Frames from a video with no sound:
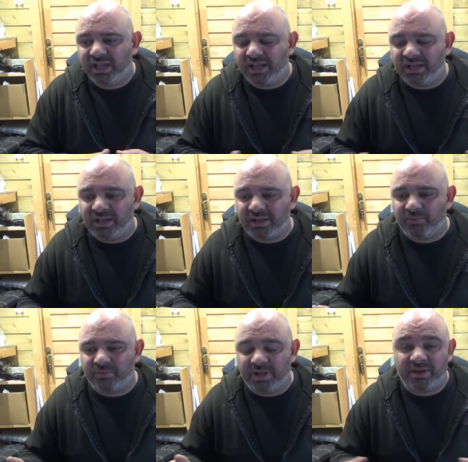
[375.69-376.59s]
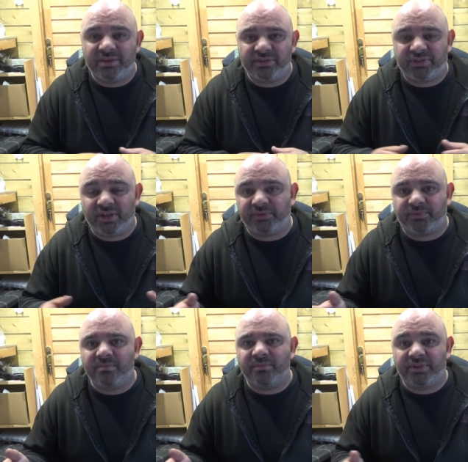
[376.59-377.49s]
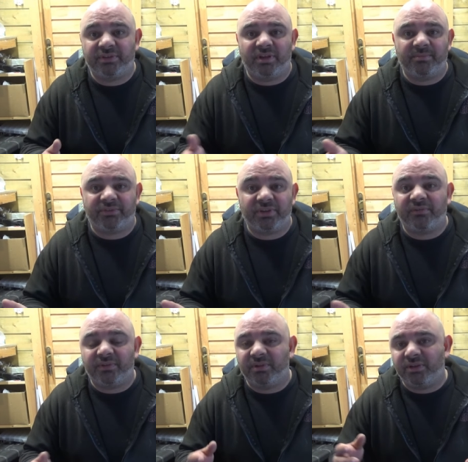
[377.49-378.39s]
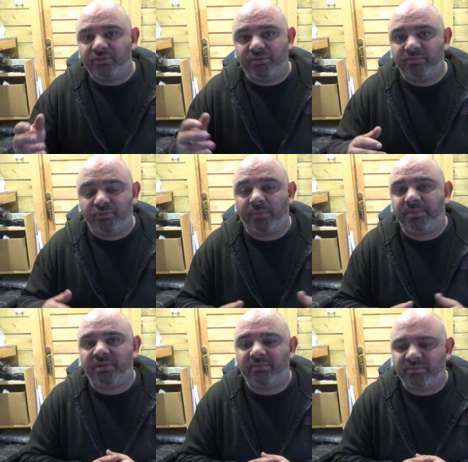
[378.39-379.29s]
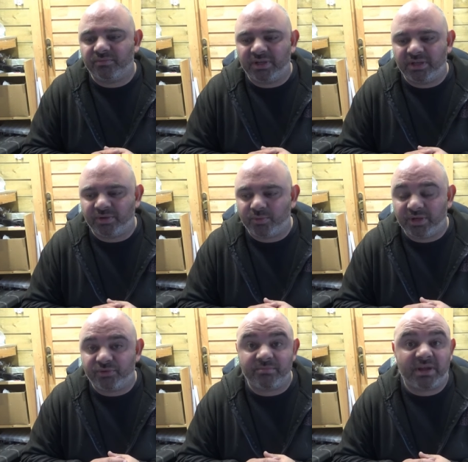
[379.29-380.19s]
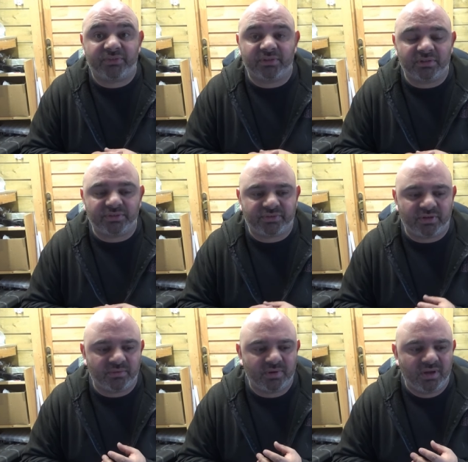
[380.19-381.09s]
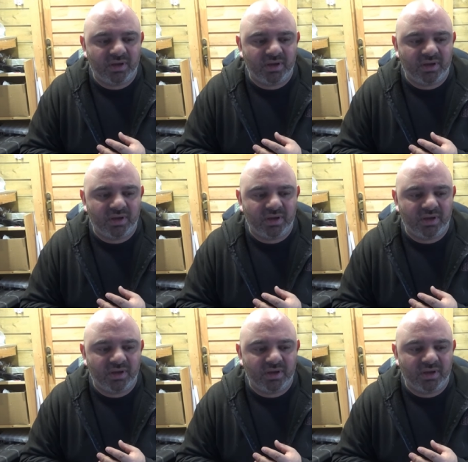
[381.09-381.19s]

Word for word: Uh, and the sales from things like myself are, are dropping uh, quite dramatically. So